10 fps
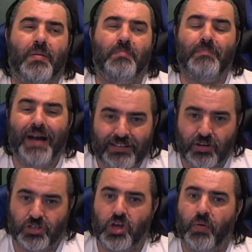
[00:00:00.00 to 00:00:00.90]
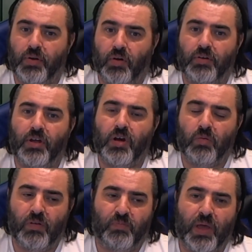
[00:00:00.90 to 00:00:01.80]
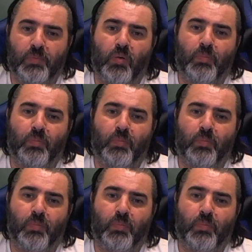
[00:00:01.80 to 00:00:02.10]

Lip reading: madness going on with people